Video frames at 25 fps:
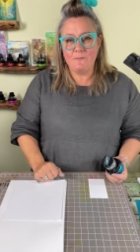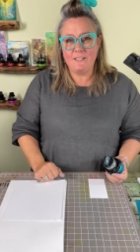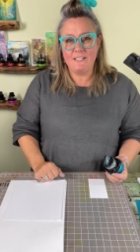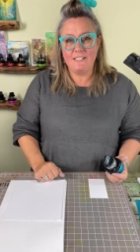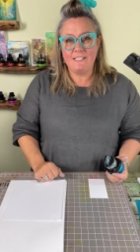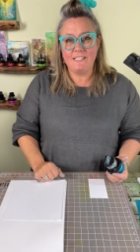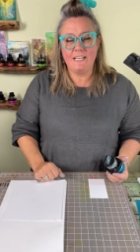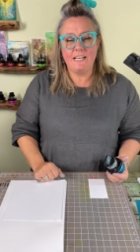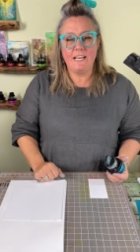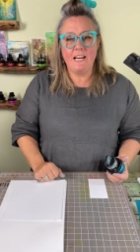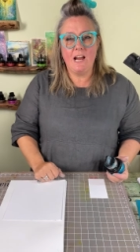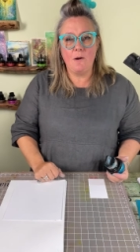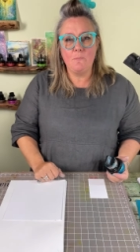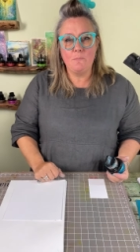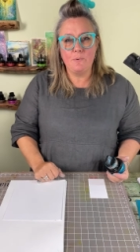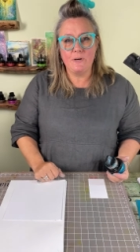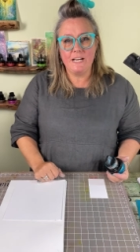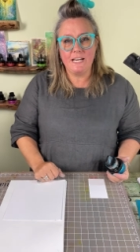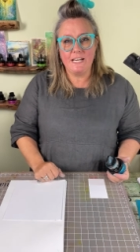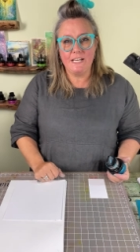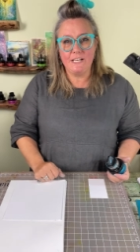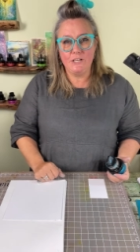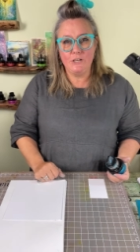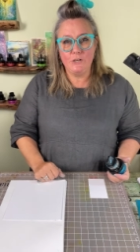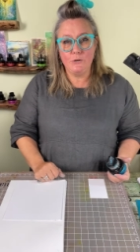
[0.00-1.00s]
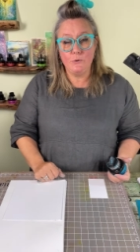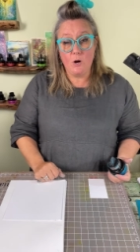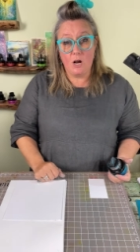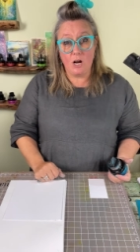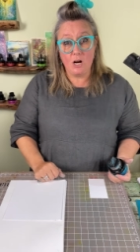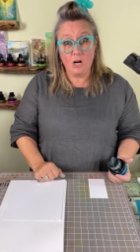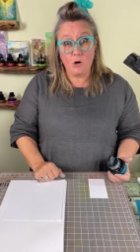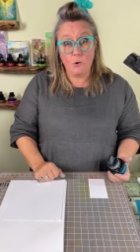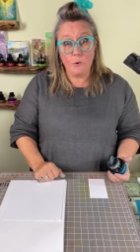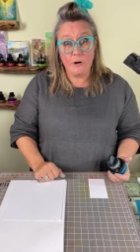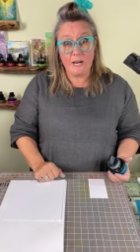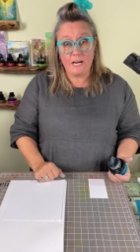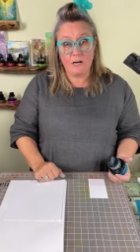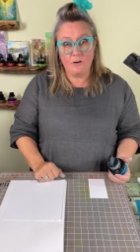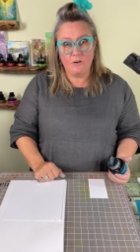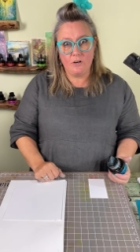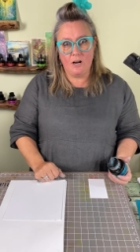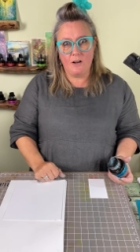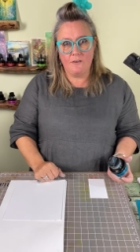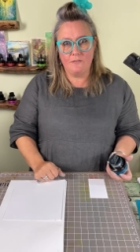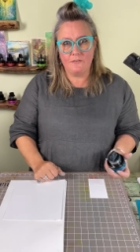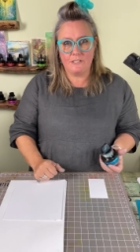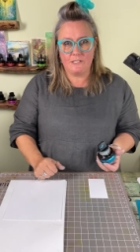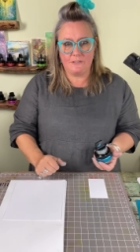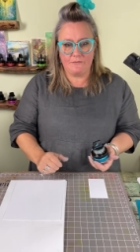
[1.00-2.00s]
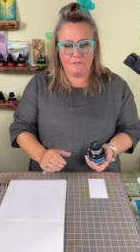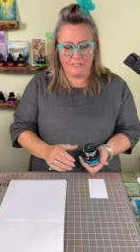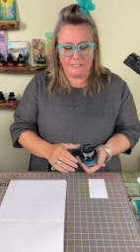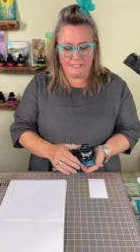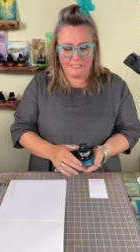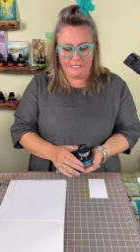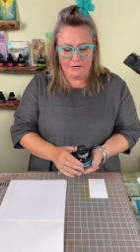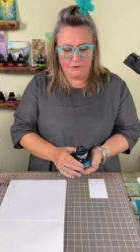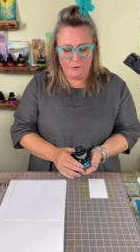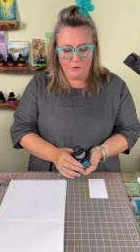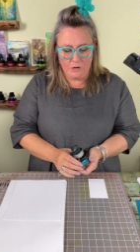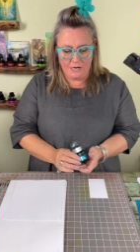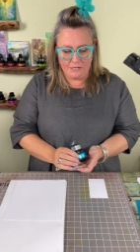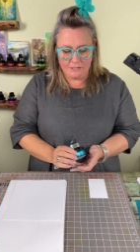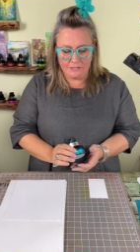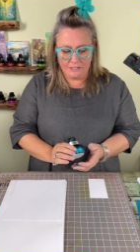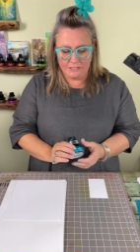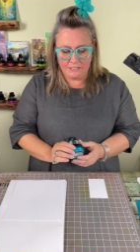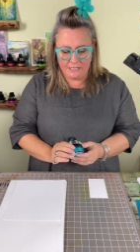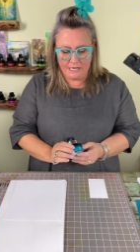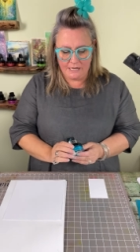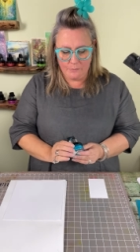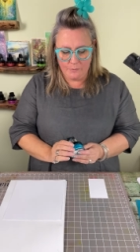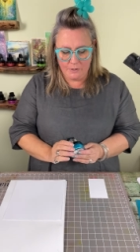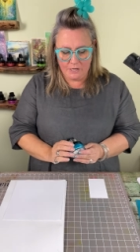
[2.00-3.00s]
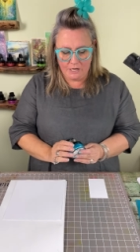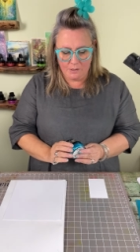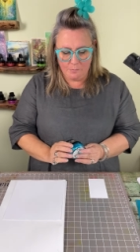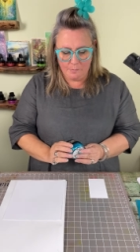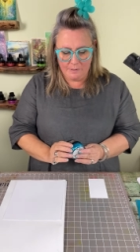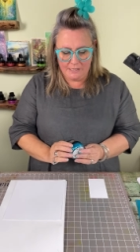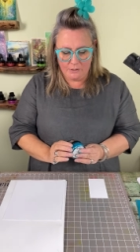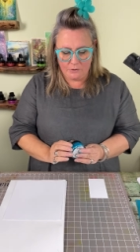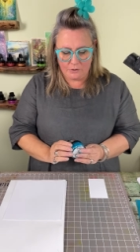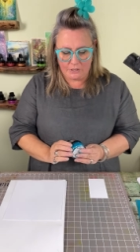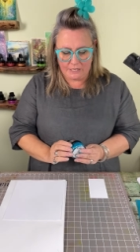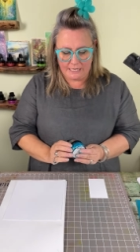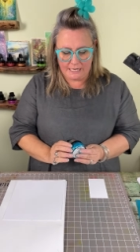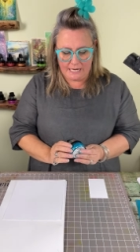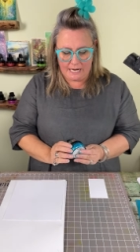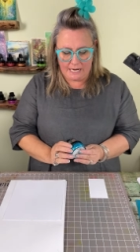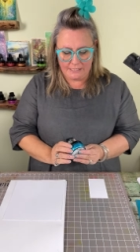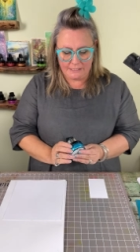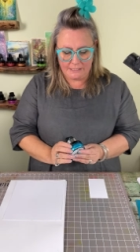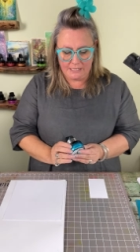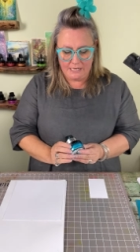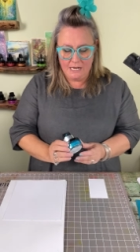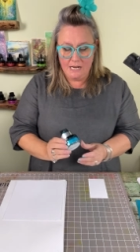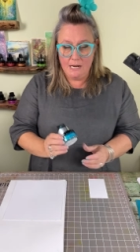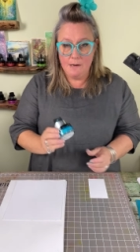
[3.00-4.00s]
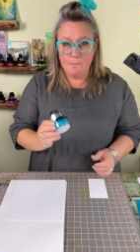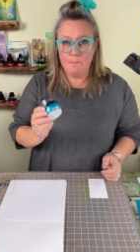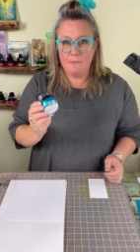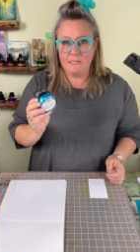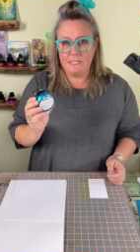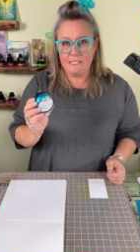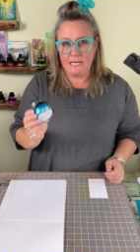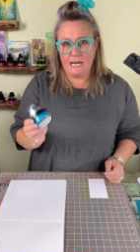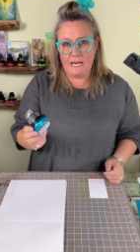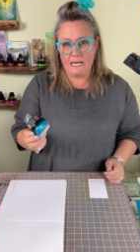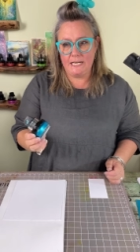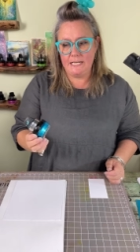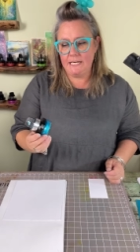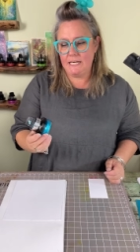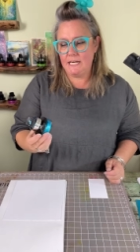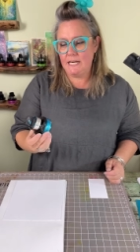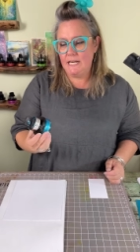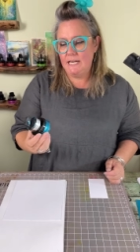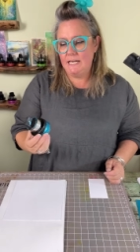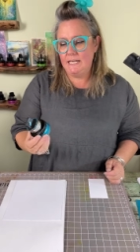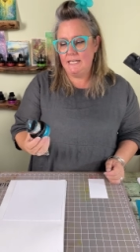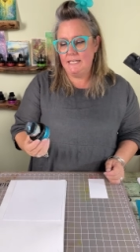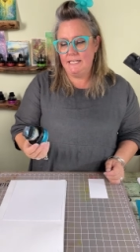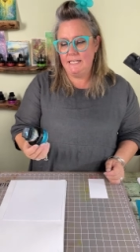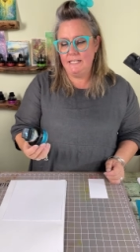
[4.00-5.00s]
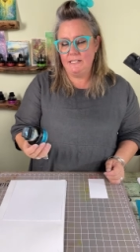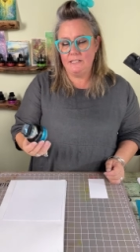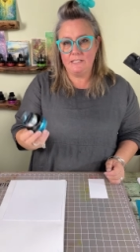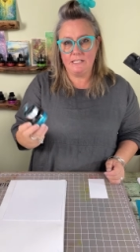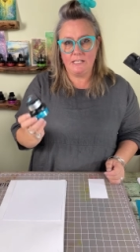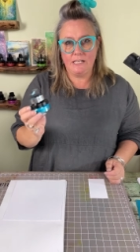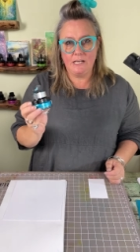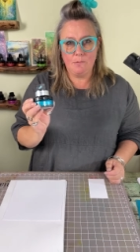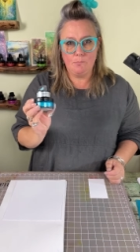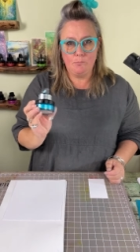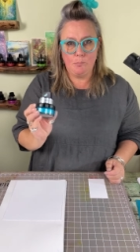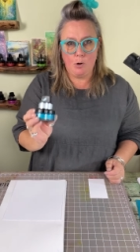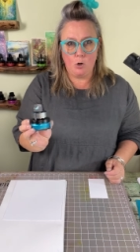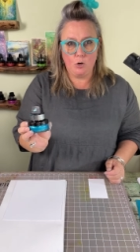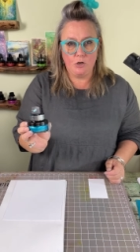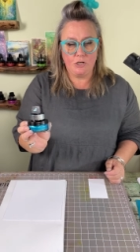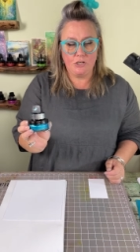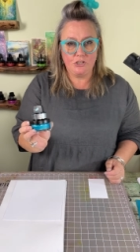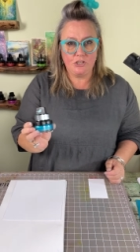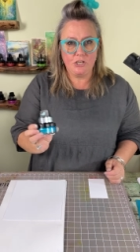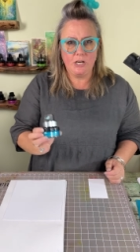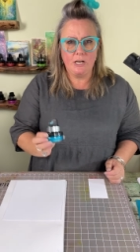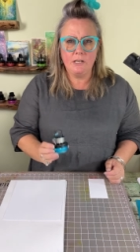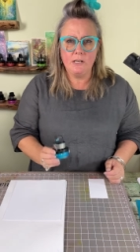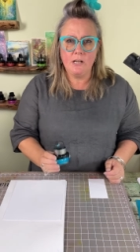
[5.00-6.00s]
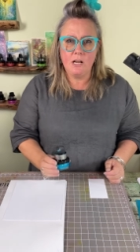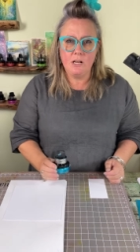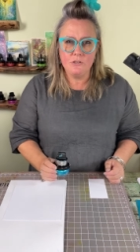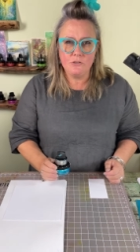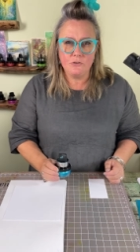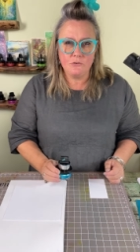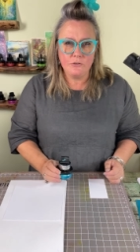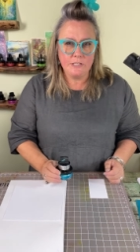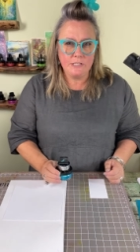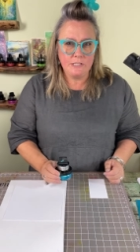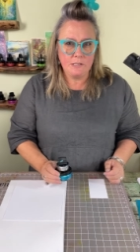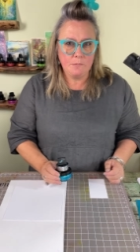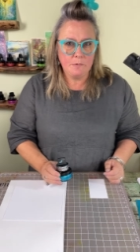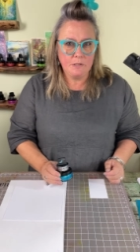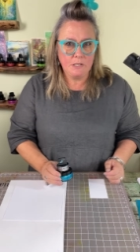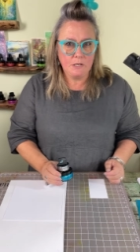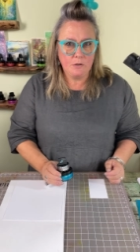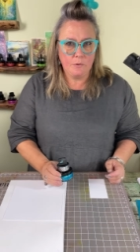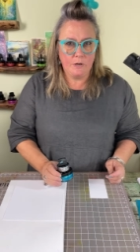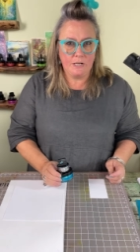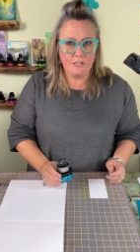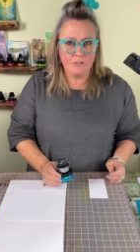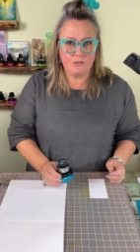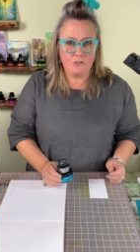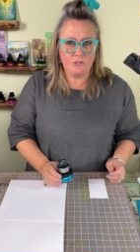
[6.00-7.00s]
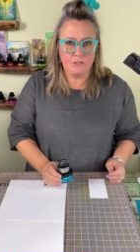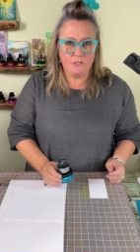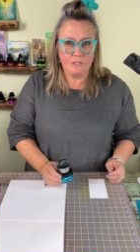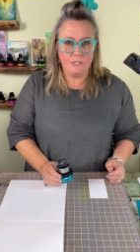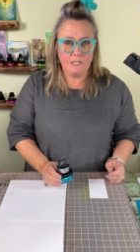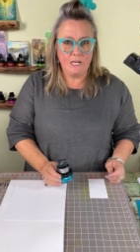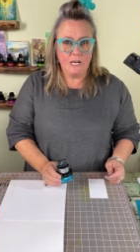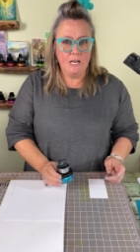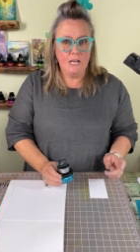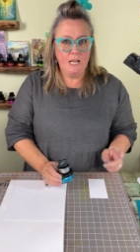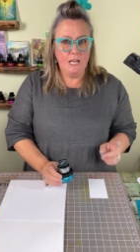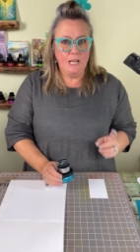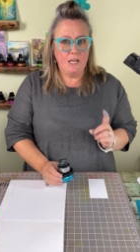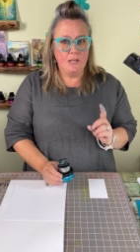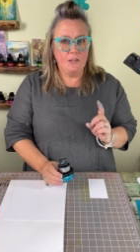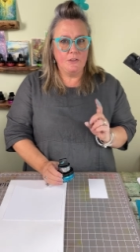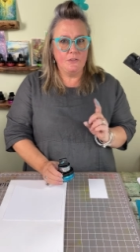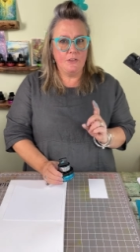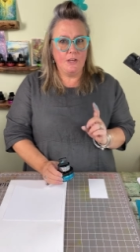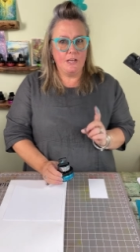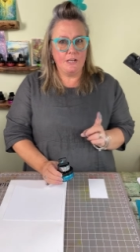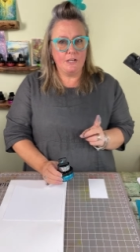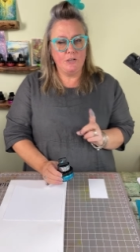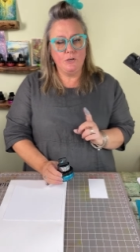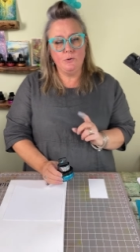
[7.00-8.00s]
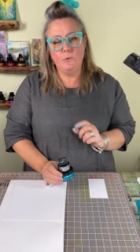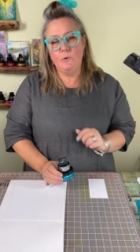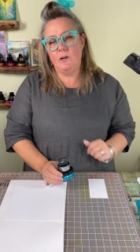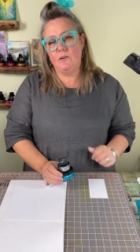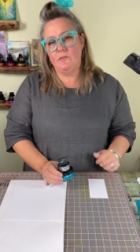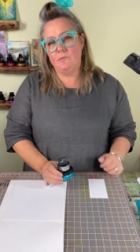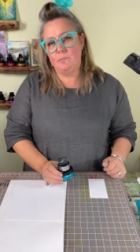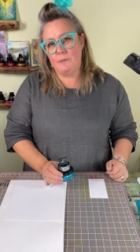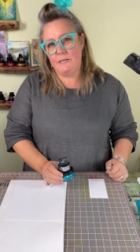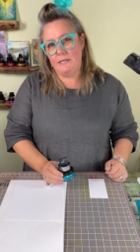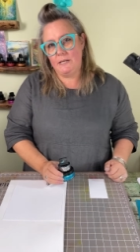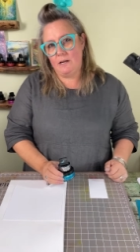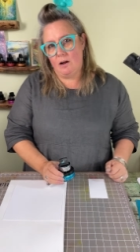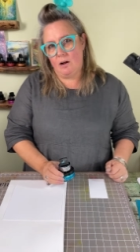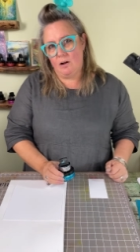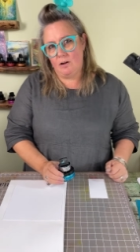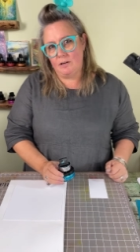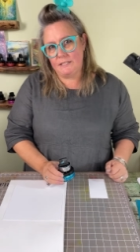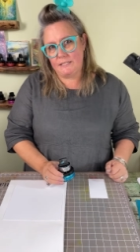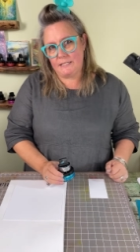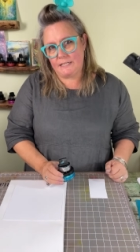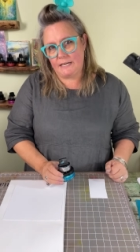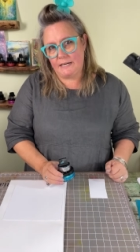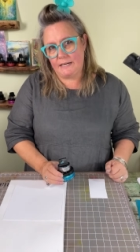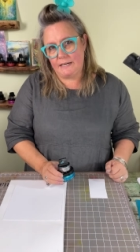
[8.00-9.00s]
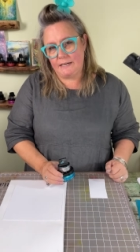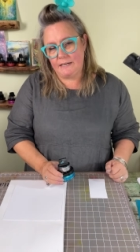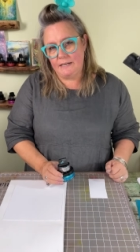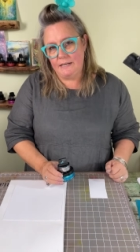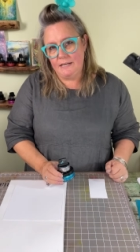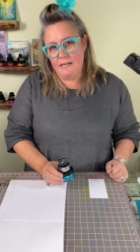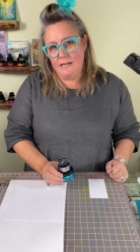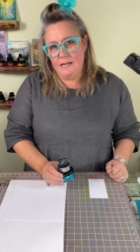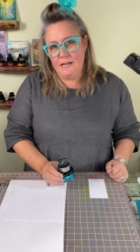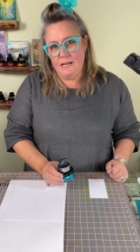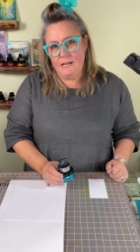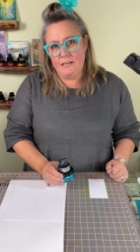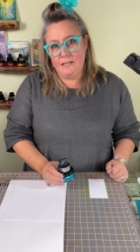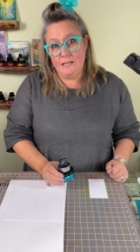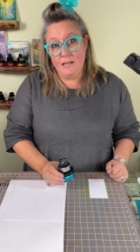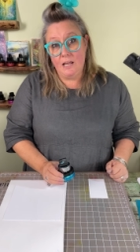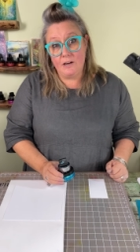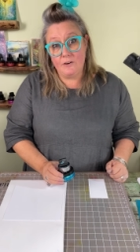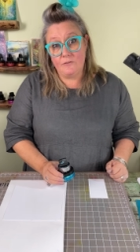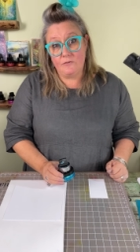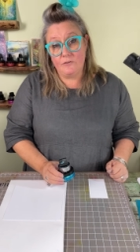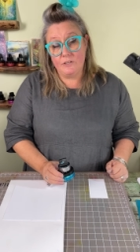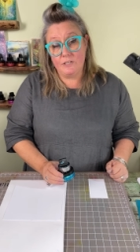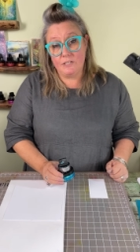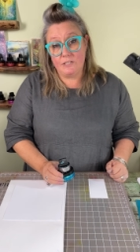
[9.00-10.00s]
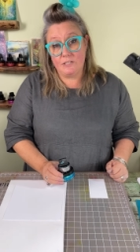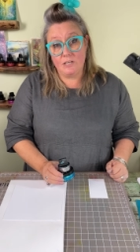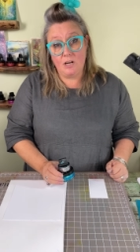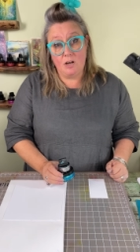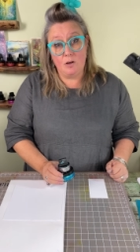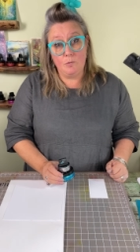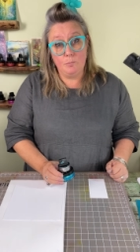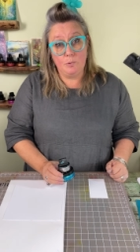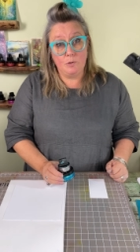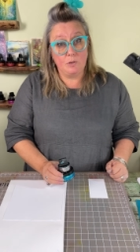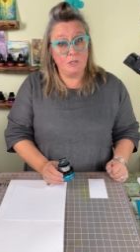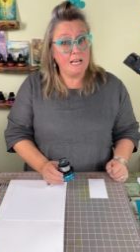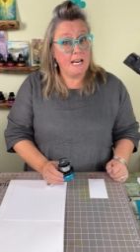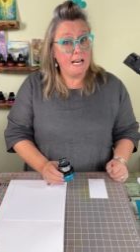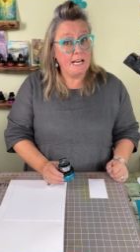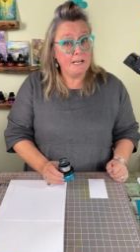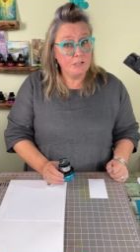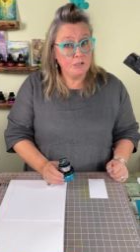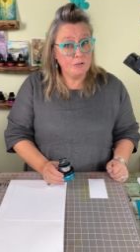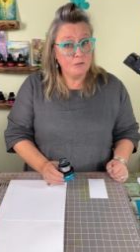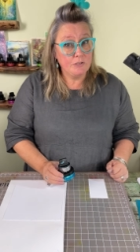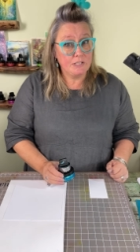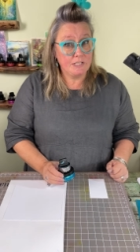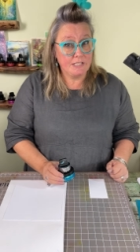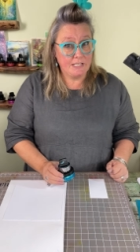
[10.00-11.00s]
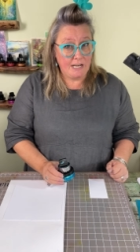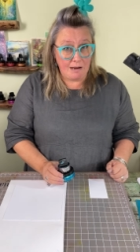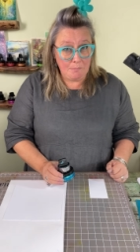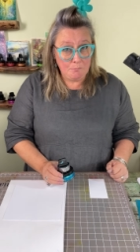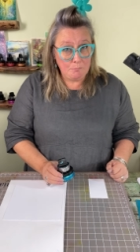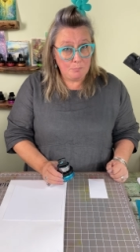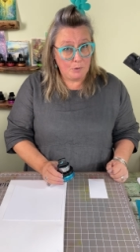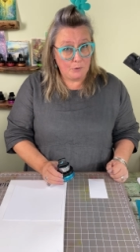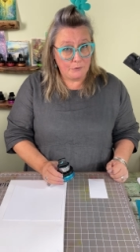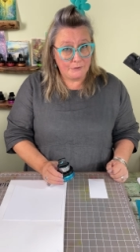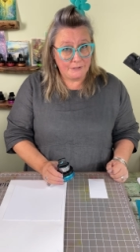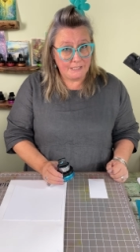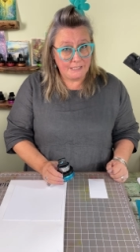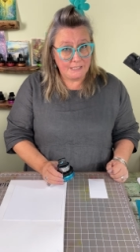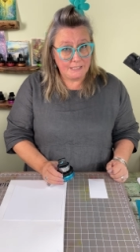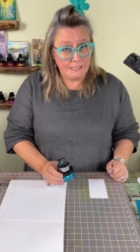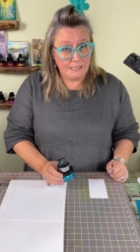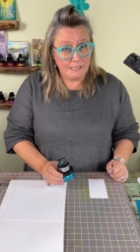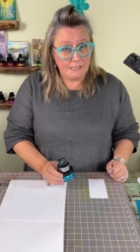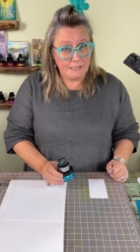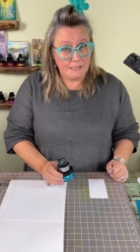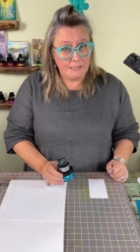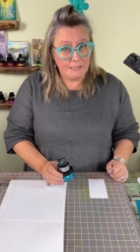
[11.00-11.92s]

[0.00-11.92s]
Today I'm bringing you a quick crafts video and today we're going to be looking at metallic gilding polish and answering some of the questions that you have been asking. Like for example, can you stamp on it?